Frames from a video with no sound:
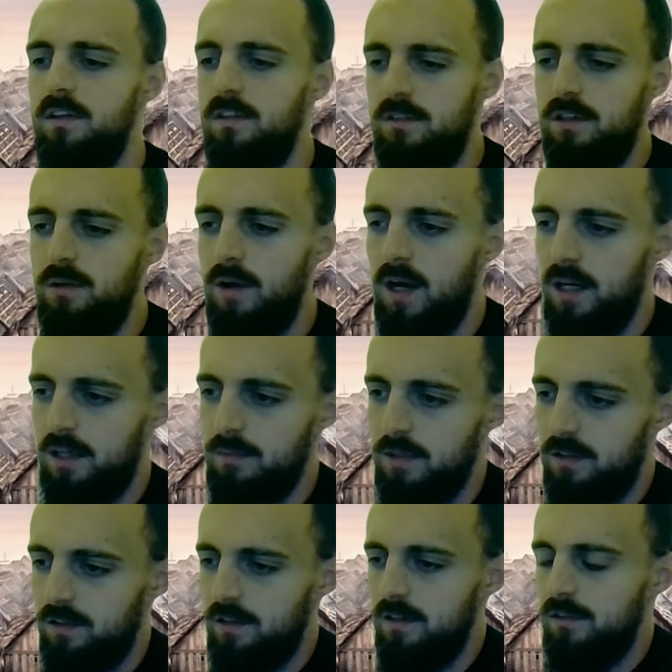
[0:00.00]
these new
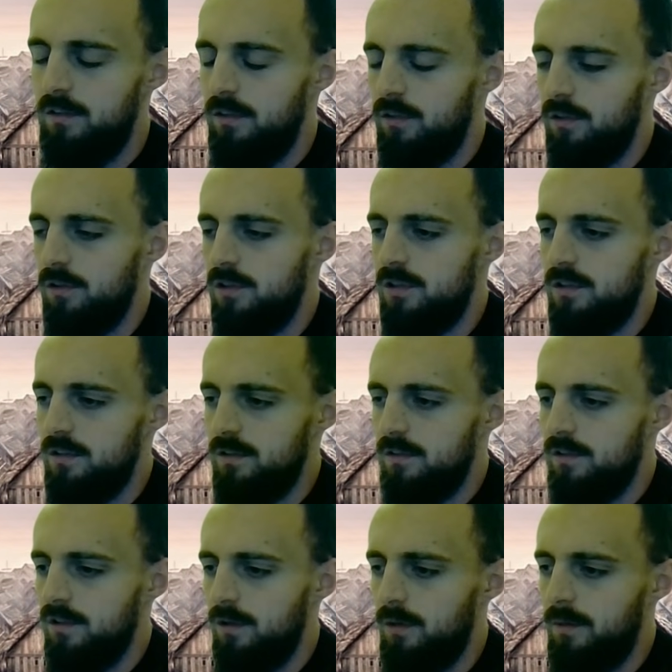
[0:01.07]
arguments, these discussions,
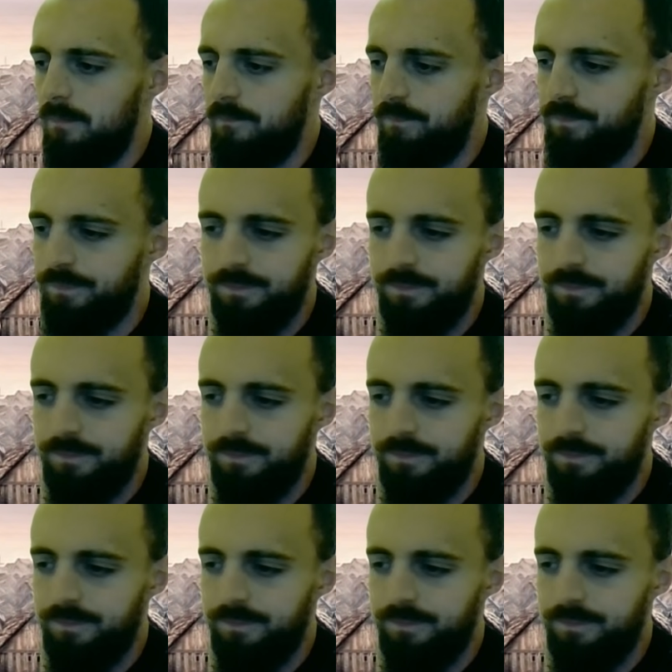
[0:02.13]
and so on.